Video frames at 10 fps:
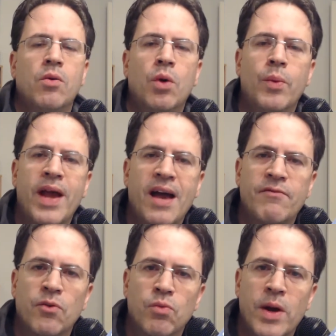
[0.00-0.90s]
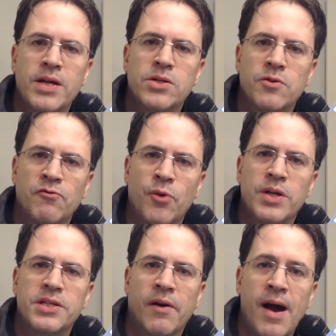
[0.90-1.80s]
where we have the right to
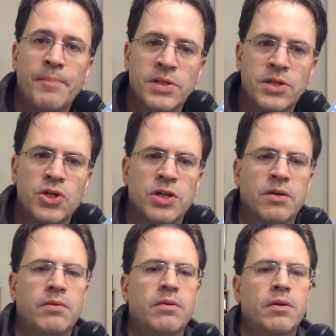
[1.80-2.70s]
voice our opposition.